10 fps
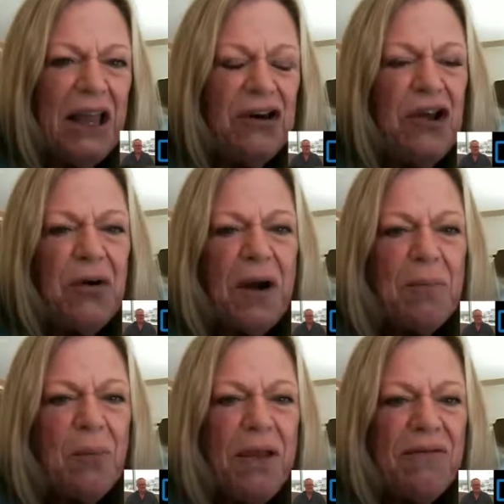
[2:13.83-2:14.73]
in
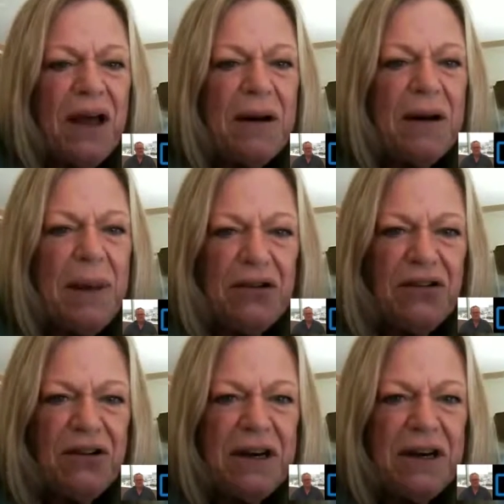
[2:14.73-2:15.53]
Europe, we've got a beach